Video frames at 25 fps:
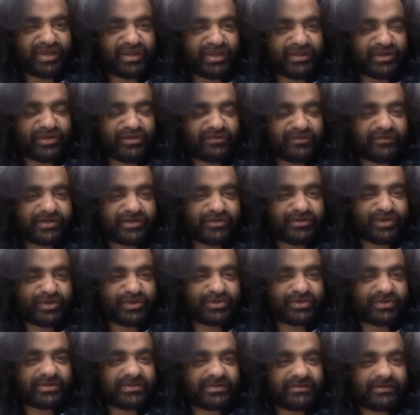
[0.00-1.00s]
me, you know, Vishnu,
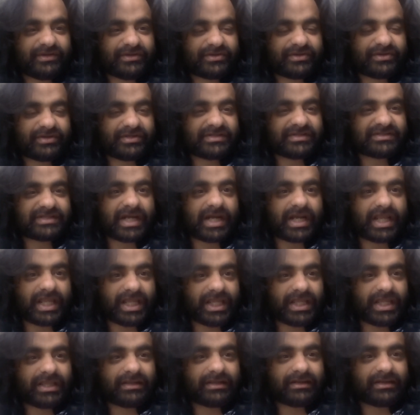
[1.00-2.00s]
you should
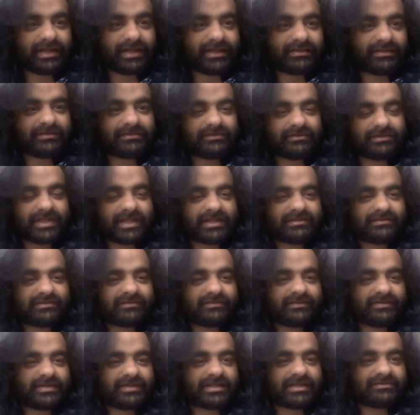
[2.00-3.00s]
study, right? So
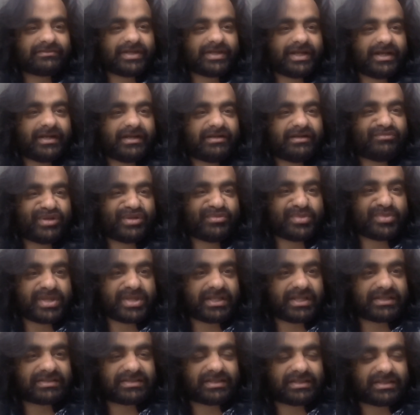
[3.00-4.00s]
that's why I did my
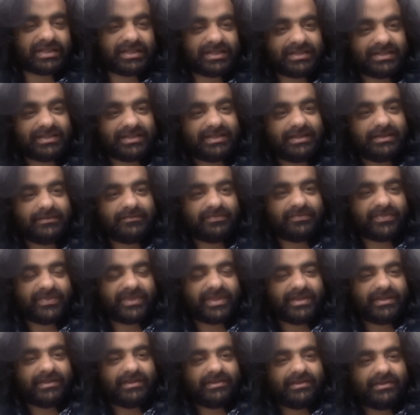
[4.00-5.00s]
PhD.
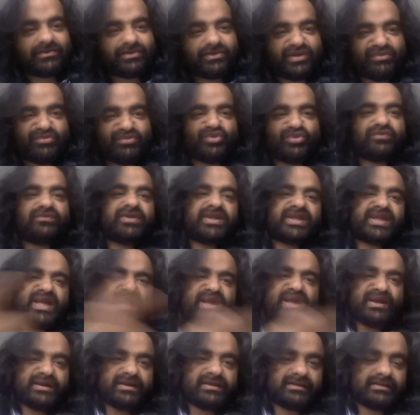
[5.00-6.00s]
So I moved to
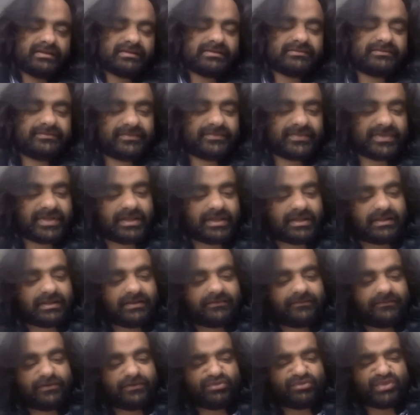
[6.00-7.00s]
Canada
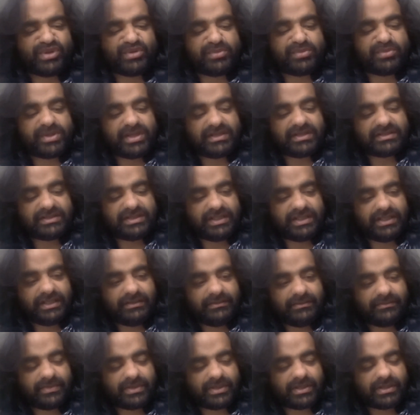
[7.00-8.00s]
for my PhD,
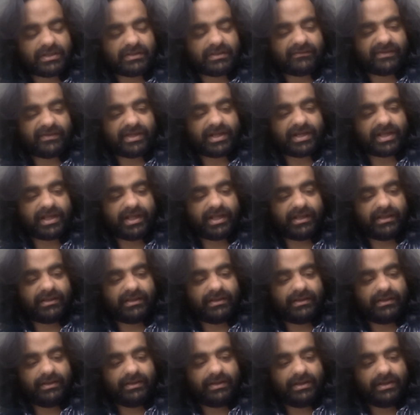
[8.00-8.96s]
where I,